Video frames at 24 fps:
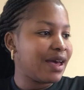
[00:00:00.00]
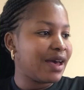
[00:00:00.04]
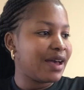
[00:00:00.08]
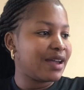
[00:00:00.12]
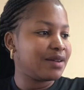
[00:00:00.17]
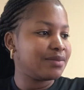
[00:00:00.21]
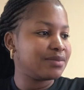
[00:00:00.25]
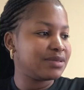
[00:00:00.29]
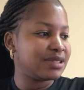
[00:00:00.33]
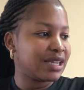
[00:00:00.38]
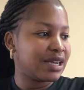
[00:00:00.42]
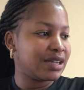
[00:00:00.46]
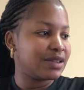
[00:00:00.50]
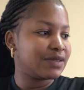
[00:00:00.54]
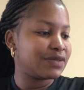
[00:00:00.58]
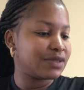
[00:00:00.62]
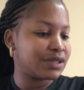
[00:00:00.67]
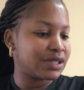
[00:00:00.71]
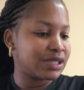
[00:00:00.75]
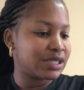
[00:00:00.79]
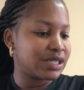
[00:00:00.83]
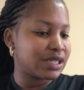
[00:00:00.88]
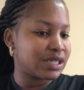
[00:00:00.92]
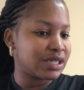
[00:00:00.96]
i am done for
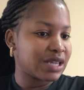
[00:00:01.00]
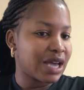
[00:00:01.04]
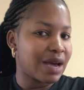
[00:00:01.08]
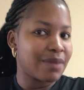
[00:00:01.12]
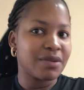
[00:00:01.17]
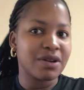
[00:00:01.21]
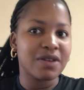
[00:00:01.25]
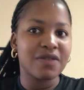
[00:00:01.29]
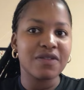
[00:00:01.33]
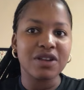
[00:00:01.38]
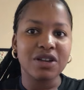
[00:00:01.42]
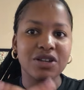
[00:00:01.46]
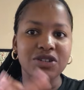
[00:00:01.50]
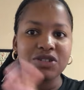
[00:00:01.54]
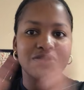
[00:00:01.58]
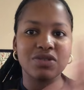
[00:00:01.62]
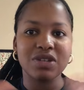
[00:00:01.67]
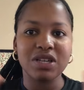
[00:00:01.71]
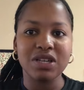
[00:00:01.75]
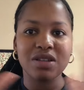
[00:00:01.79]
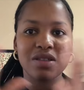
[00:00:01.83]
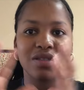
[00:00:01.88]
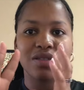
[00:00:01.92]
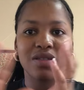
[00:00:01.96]
the day i'm not even gonna
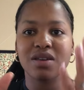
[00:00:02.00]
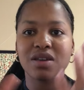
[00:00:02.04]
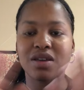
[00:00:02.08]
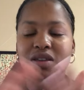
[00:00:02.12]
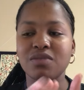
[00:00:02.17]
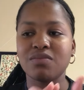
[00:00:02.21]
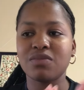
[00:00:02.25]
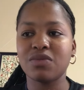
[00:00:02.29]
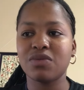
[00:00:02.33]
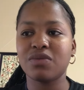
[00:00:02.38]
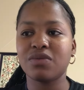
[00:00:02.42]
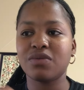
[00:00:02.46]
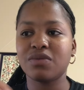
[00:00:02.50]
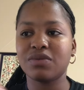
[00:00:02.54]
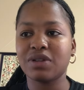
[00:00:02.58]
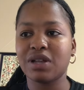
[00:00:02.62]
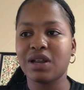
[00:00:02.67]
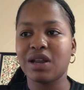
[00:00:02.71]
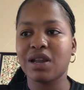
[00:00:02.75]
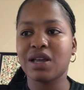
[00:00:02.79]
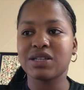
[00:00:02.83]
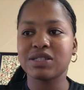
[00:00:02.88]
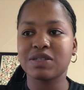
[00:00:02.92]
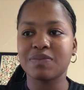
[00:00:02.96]
do anything anymore in the
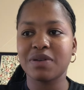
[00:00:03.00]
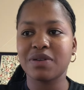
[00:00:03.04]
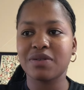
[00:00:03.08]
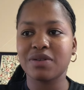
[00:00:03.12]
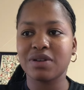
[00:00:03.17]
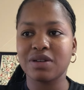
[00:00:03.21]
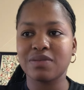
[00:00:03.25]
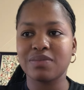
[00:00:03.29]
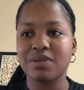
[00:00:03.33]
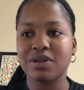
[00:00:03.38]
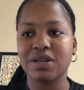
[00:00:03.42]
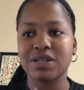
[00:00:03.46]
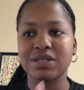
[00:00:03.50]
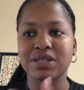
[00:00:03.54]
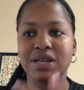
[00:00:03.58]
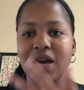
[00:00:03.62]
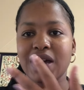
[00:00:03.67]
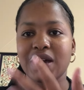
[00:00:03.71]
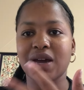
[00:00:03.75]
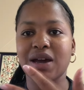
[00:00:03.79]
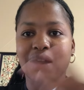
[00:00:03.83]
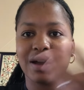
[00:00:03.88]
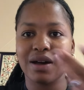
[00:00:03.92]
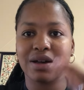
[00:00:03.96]
last period because
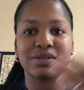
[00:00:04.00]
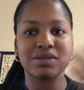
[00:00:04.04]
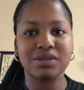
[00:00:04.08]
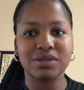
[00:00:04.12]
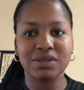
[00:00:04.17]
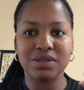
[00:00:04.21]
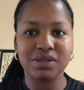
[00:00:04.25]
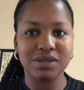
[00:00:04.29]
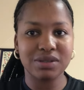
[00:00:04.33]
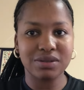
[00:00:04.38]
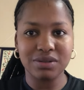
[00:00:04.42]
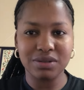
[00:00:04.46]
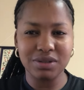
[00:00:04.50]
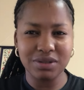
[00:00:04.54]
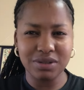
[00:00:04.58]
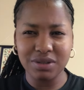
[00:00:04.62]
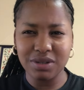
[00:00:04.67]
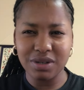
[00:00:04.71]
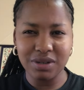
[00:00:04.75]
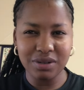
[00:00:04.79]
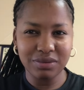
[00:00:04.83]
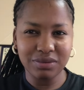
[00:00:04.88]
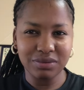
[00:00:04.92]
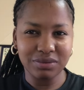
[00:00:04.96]
i can't you
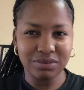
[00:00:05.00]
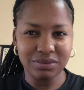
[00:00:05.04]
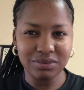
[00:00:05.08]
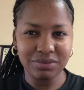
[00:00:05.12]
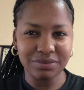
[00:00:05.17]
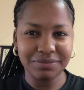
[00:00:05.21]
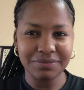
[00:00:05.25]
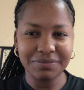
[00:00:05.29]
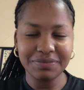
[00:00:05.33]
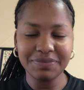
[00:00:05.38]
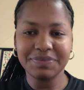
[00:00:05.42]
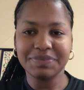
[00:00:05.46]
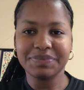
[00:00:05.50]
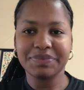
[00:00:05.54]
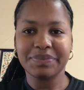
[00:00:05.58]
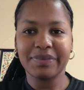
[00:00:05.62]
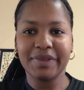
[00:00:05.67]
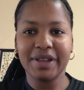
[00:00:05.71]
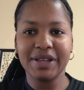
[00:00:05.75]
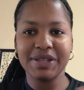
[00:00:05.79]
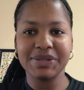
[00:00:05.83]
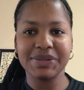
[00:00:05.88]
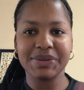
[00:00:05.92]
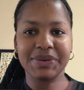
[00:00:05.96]
know
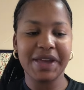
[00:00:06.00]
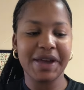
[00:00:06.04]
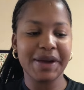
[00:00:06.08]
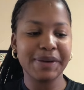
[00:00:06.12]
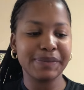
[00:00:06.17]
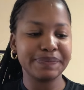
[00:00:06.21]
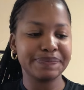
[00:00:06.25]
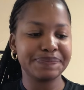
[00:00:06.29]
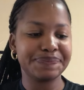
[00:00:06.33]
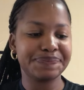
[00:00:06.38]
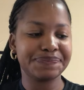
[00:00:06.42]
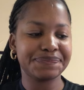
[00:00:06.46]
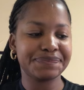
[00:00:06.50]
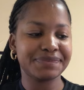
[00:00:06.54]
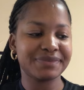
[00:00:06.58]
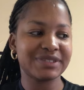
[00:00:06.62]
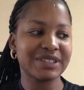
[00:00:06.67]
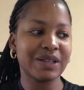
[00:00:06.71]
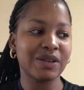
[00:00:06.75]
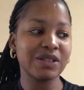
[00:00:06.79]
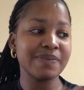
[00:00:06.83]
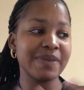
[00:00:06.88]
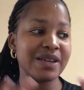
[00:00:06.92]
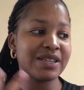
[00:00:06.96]
so yeah
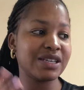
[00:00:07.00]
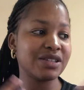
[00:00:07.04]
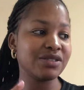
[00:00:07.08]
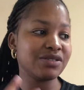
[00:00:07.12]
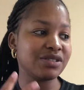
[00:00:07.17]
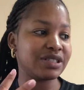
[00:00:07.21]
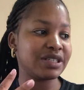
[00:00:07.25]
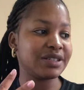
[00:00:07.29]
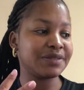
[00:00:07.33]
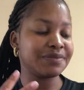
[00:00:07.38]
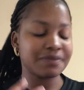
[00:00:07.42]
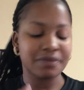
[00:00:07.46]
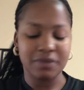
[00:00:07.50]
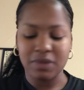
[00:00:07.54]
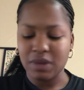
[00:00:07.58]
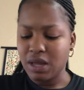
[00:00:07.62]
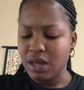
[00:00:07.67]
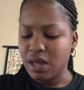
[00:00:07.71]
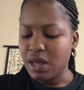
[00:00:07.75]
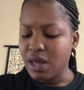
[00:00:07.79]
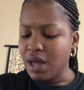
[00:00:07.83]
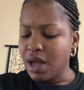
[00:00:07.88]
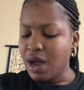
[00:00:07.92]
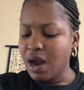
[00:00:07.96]
that was my day today
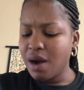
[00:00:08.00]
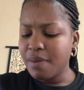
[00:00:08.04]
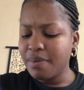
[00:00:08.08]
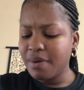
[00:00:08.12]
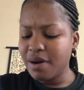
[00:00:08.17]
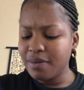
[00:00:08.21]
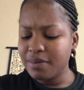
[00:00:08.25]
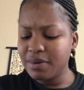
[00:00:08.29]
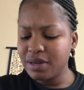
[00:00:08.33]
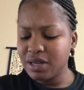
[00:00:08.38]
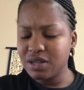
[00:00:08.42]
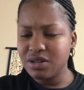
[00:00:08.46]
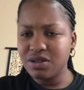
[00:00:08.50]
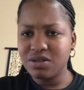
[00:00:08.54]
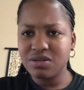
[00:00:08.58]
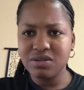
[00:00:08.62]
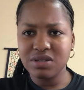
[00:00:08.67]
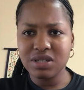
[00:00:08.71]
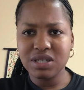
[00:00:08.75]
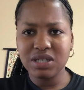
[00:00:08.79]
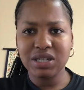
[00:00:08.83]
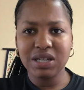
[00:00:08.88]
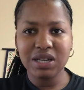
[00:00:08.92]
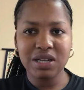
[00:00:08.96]
i probably
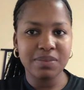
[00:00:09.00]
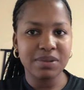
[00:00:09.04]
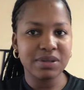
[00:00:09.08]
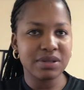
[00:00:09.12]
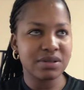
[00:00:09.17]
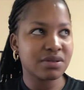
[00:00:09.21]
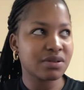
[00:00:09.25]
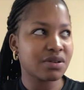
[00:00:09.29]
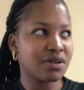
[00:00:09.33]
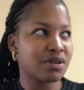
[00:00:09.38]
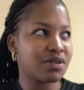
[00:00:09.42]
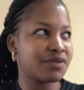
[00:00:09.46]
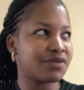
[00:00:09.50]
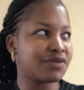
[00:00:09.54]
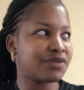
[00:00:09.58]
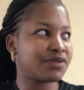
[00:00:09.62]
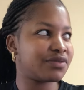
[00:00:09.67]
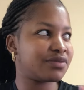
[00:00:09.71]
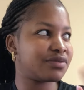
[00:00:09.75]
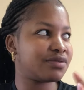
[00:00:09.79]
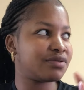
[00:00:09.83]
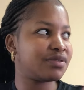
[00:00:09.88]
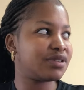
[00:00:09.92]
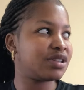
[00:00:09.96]
included clips of
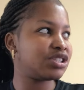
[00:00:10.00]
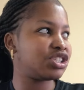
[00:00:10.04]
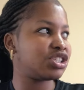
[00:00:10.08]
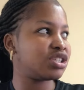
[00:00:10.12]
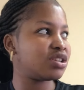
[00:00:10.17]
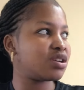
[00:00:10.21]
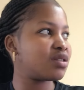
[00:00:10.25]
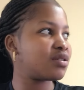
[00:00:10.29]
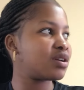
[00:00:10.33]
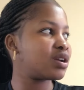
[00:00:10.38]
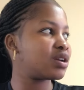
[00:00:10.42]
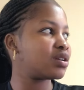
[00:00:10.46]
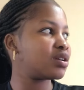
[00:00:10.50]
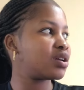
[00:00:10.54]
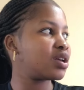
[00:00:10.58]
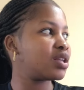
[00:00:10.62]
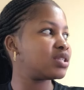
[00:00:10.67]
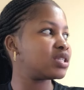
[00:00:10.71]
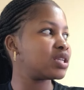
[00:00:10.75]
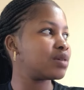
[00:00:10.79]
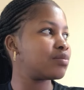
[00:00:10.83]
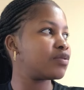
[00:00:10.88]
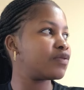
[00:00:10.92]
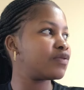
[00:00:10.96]
the cheering
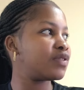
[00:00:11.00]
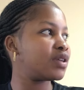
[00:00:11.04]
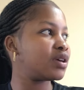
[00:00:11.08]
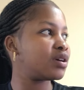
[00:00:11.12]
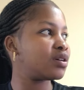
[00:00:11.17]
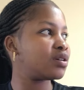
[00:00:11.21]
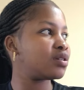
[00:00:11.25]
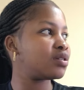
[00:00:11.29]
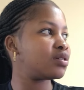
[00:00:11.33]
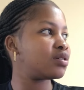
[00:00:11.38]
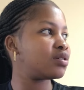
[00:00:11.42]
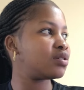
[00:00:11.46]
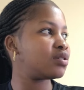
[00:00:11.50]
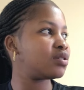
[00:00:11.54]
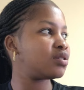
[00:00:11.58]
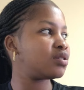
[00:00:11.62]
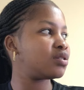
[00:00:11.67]
and some of the